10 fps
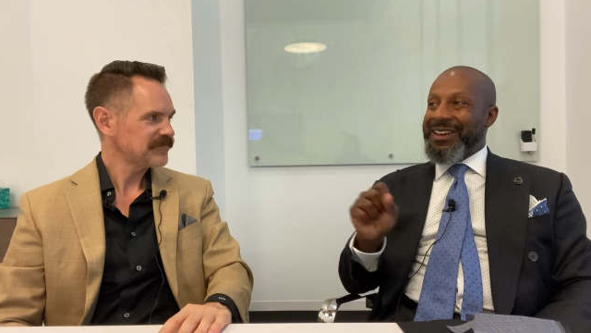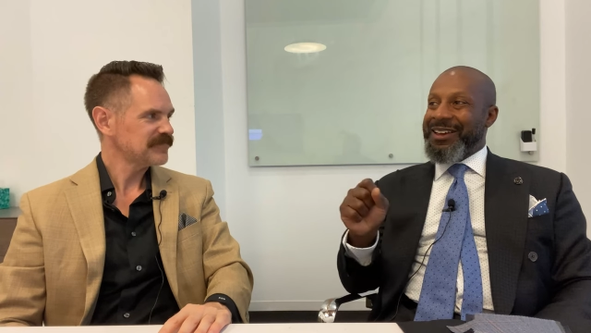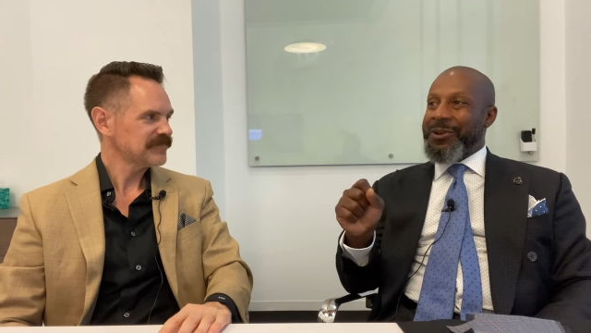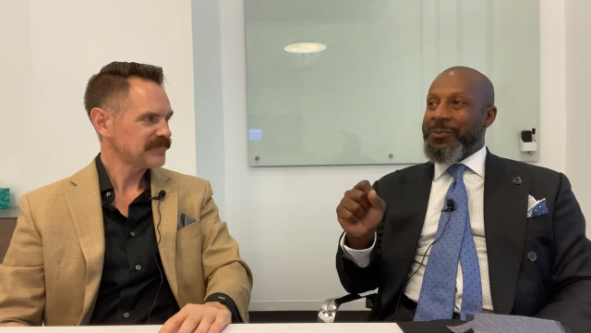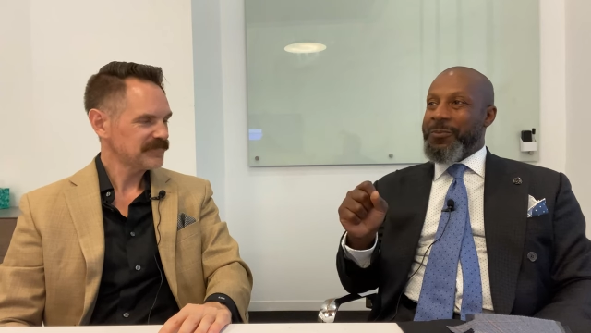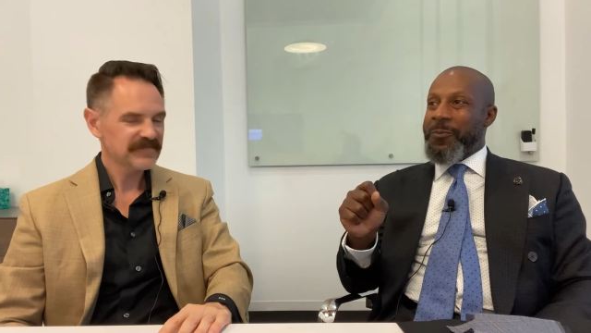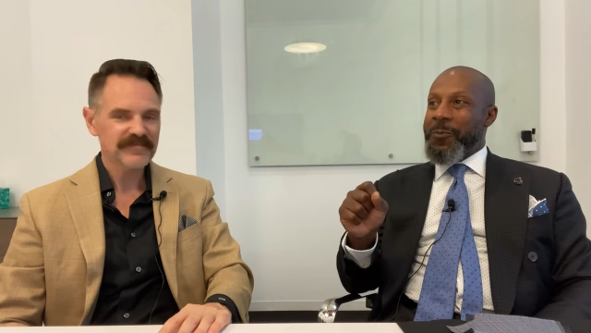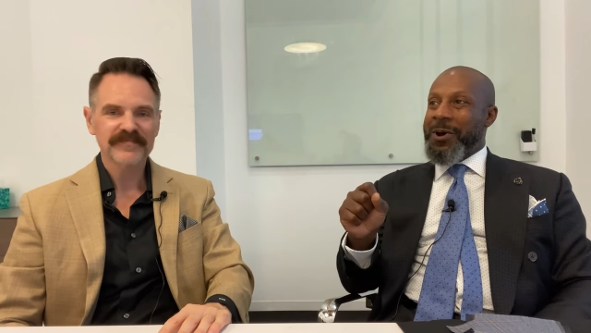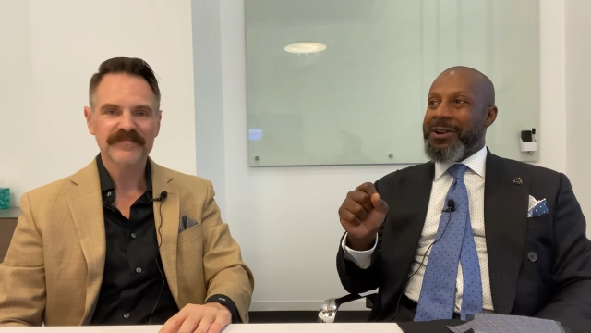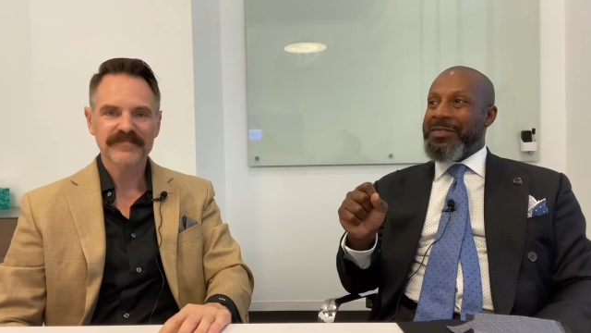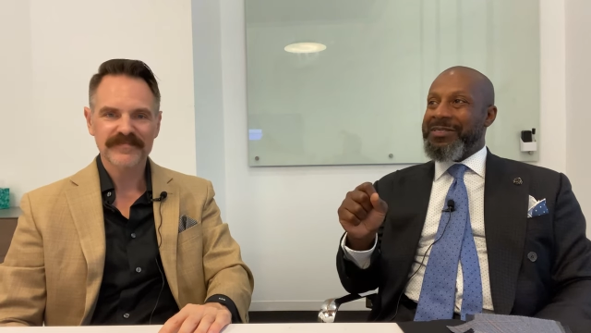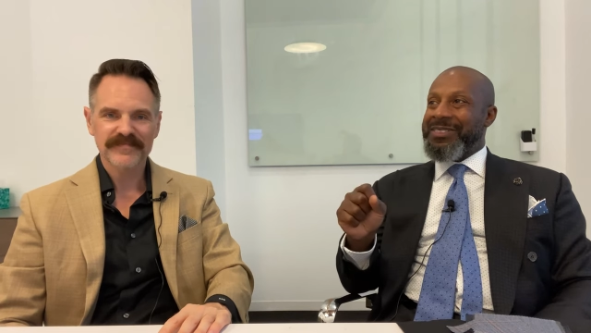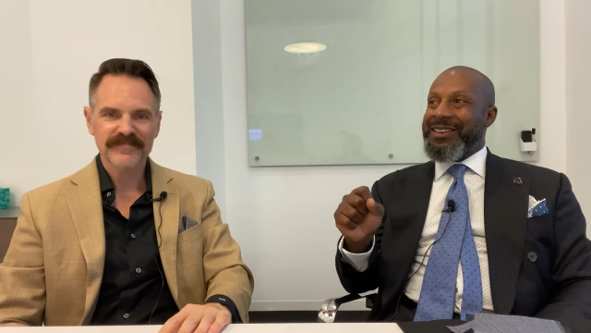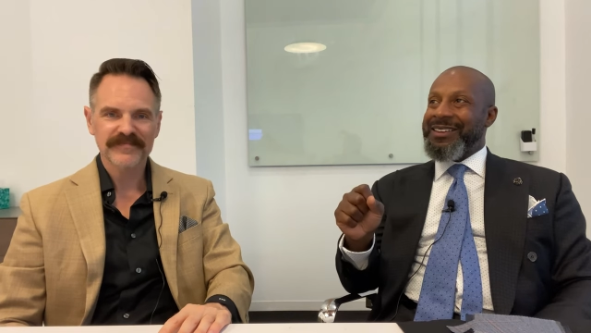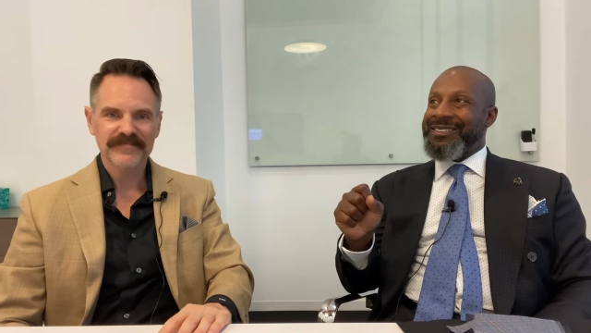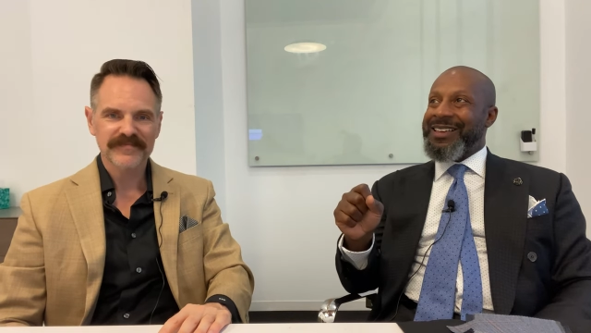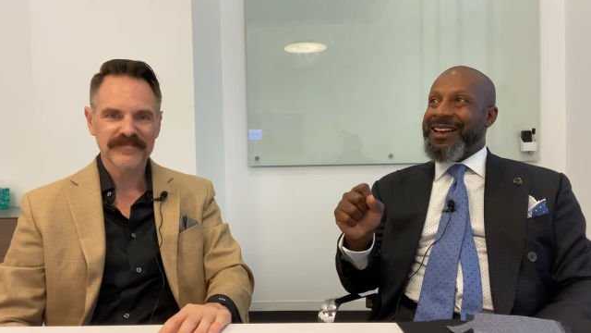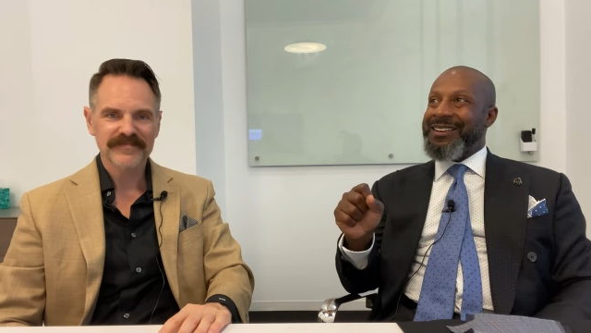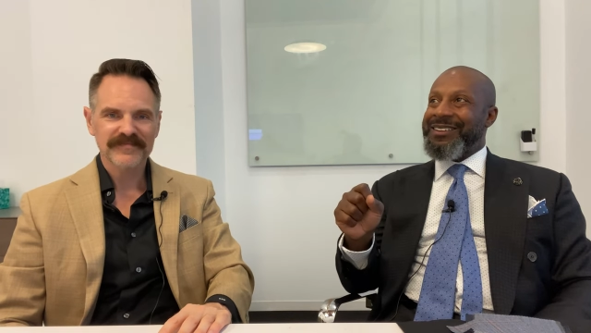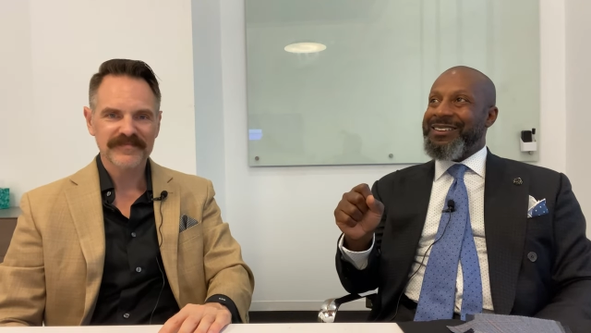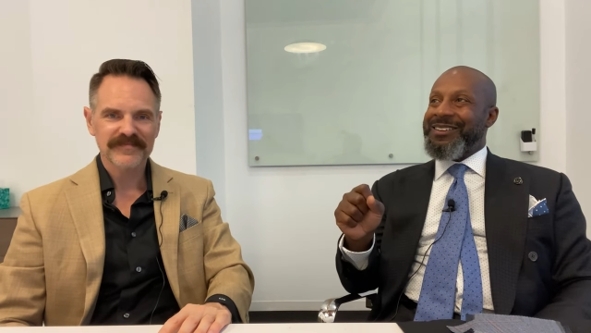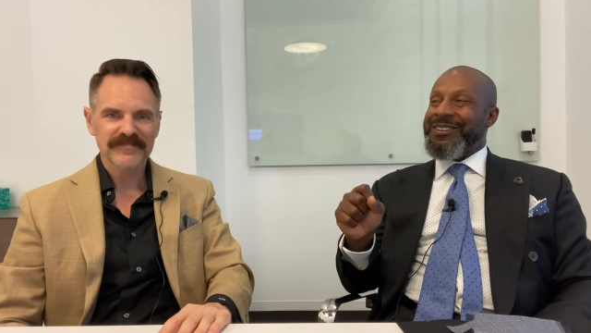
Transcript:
Speaker 1: and one of the things that